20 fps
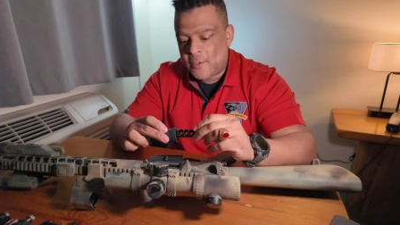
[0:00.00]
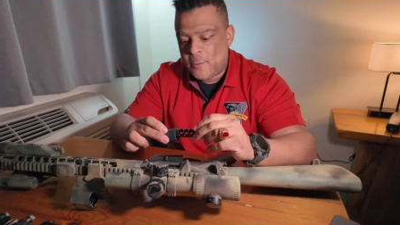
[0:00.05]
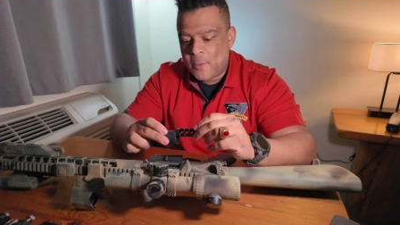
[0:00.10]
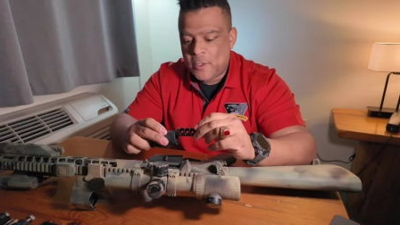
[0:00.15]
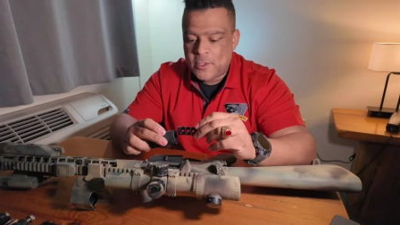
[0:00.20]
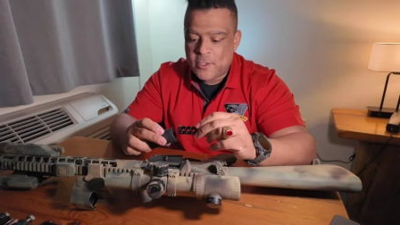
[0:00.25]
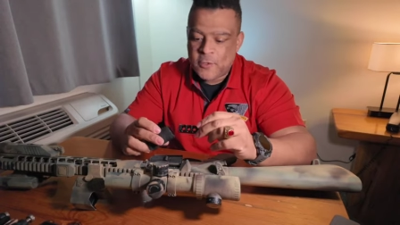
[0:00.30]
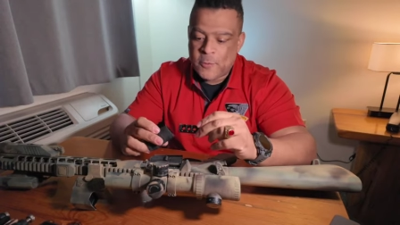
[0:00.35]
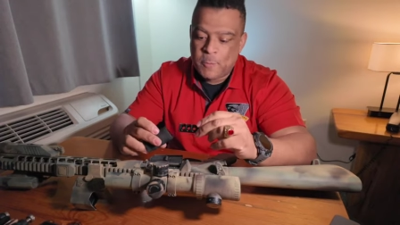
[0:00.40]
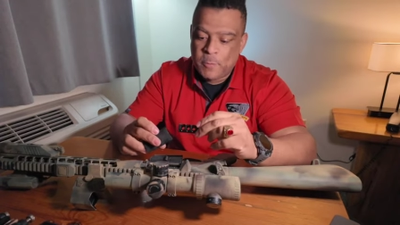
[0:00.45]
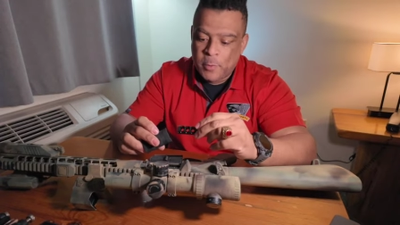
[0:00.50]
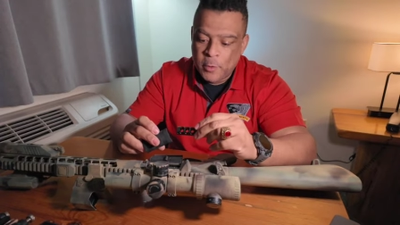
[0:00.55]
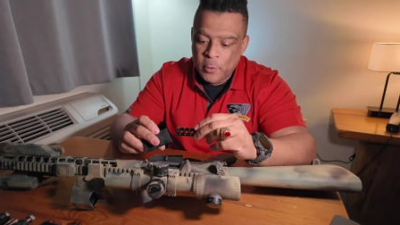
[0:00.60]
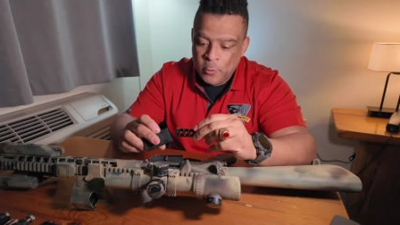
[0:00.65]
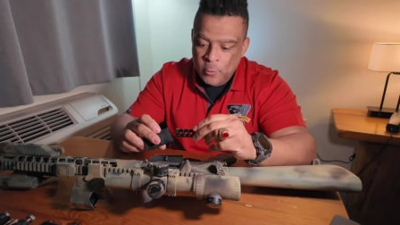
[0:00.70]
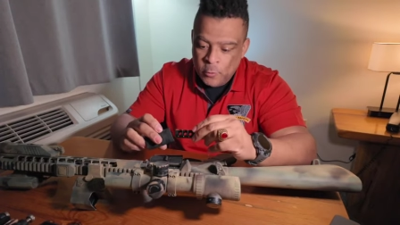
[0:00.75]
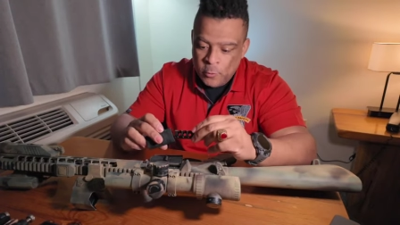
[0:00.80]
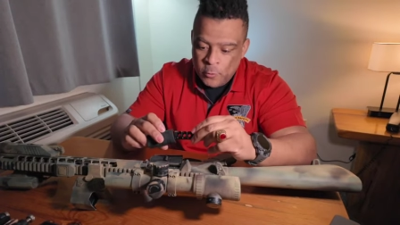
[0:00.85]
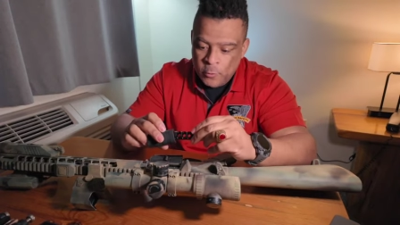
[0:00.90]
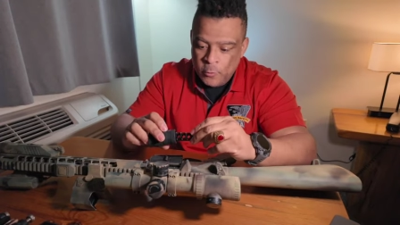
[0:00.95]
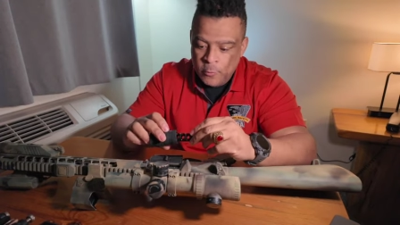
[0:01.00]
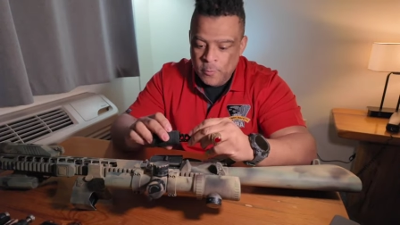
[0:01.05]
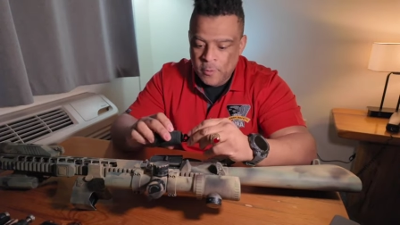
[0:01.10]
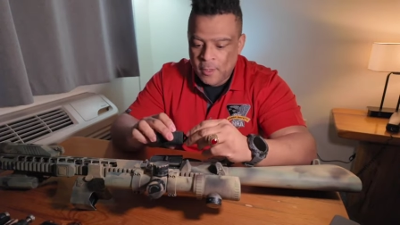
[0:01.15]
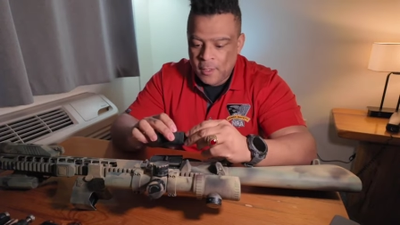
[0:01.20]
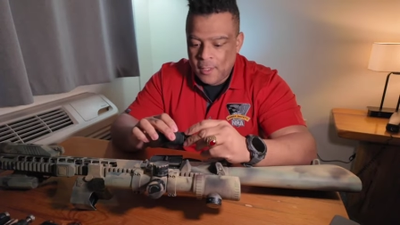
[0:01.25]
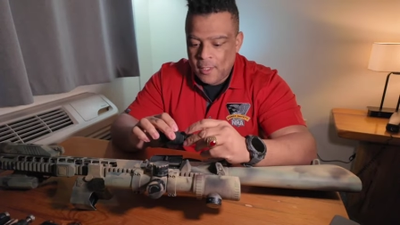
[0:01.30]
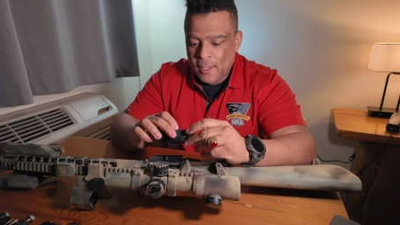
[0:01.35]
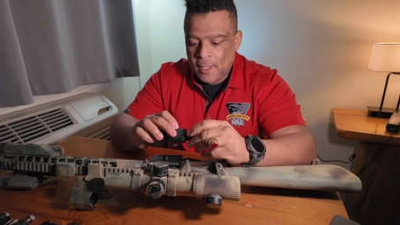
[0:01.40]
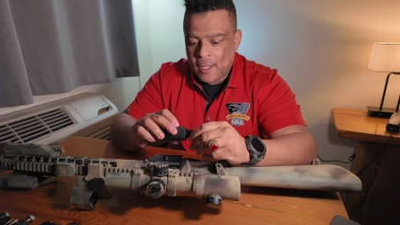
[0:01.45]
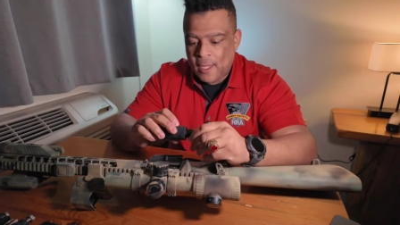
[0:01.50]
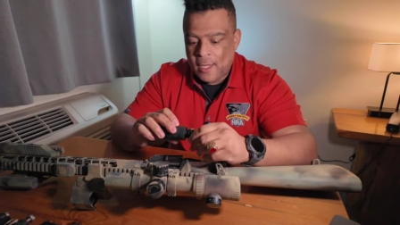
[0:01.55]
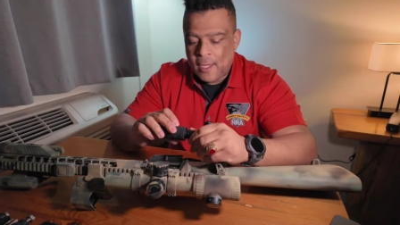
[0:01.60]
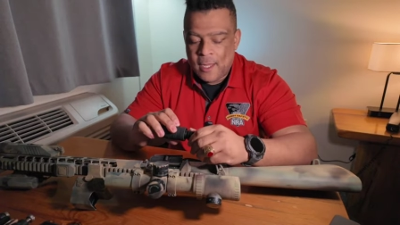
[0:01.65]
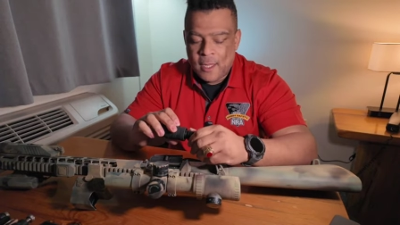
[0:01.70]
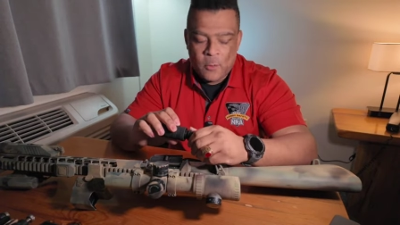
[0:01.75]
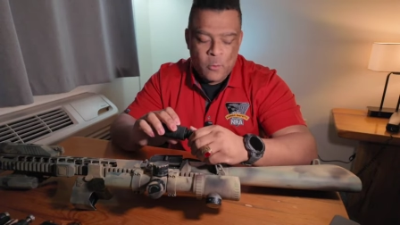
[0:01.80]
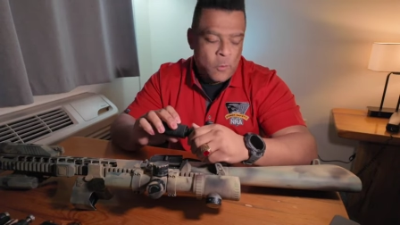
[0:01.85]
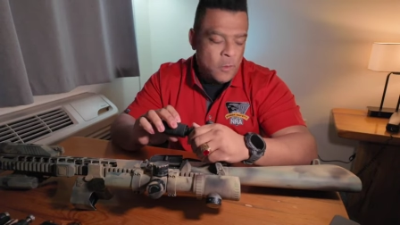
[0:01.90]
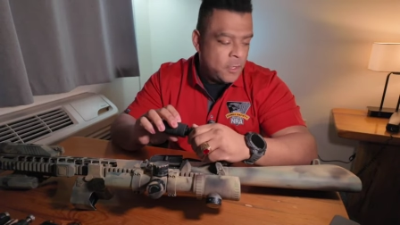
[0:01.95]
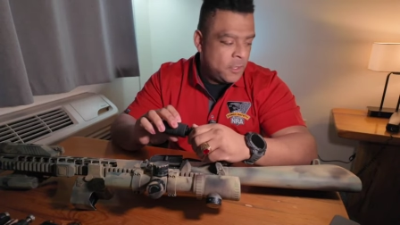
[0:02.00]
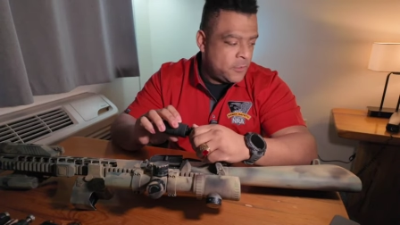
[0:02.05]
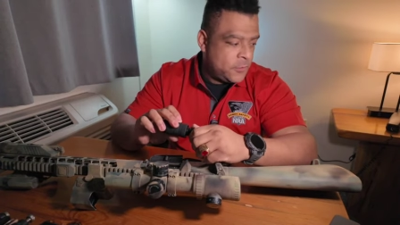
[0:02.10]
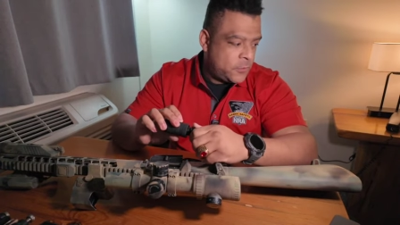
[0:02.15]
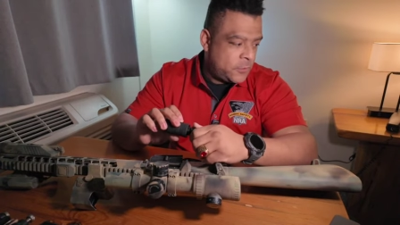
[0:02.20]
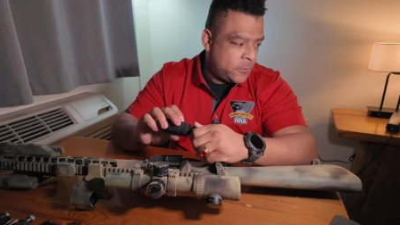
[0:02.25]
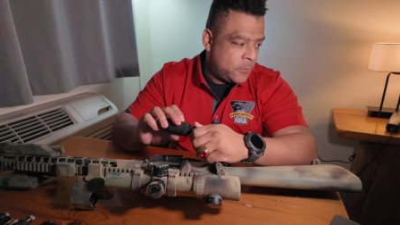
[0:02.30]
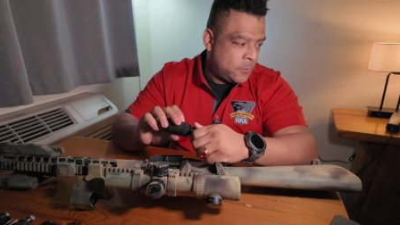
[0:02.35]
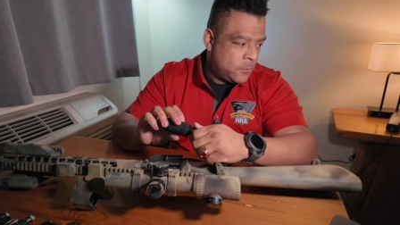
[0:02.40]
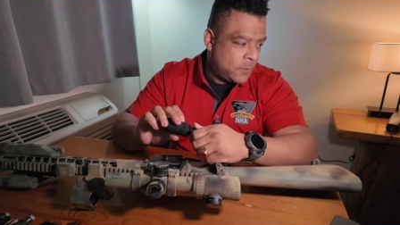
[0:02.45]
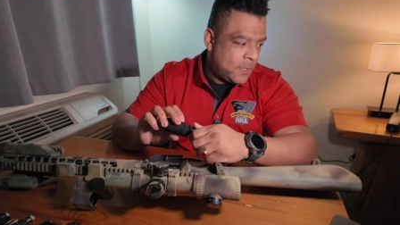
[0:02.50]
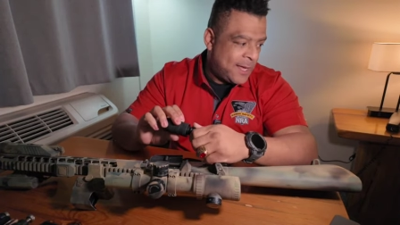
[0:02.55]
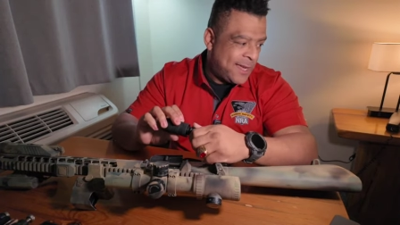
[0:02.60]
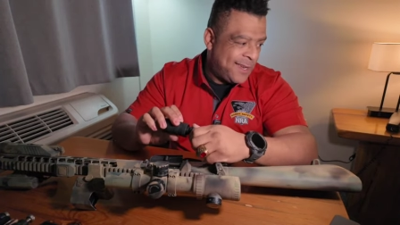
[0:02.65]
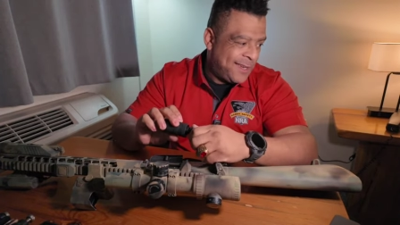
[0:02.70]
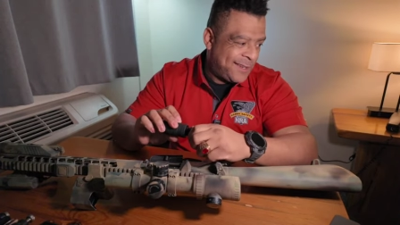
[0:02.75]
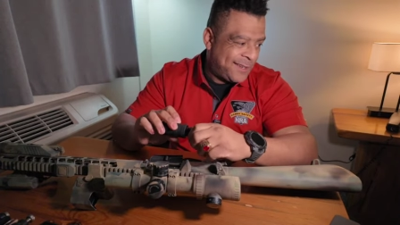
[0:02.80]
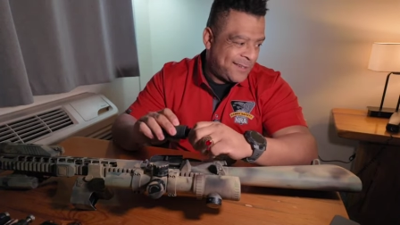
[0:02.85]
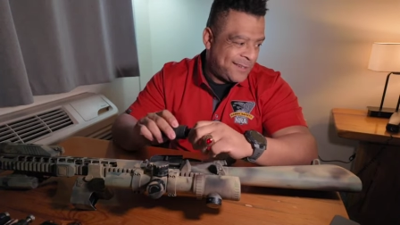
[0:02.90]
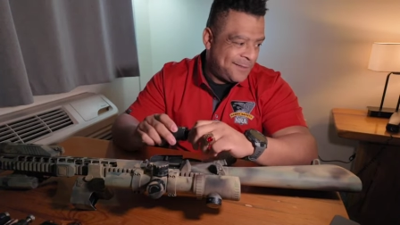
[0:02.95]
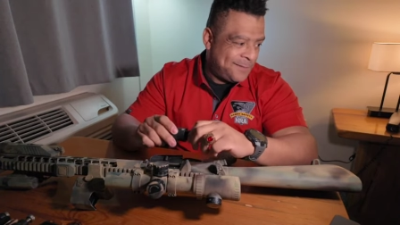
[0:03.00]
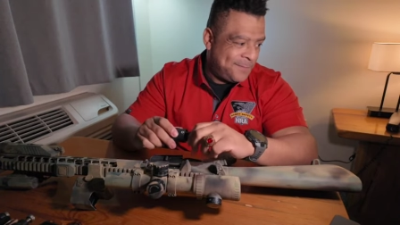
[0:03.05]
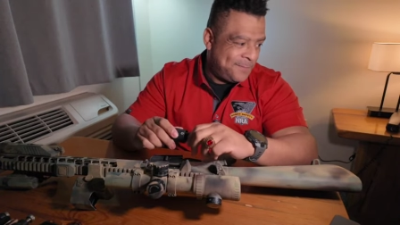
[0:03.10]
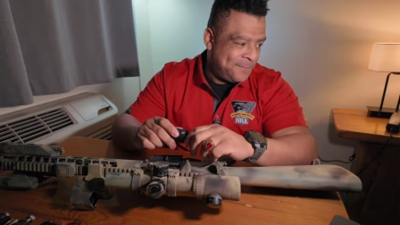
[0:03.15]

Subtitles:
as much as boom, and I want to, like,